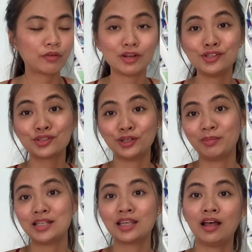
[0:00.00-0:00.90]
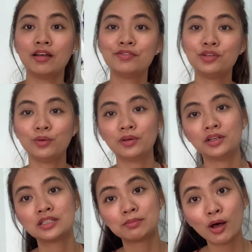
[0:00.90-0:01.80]
registered myself to
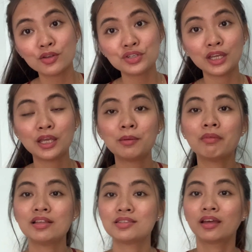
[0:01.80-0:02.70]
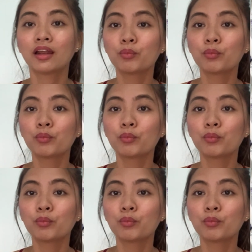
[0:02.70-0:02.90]
a small gym and started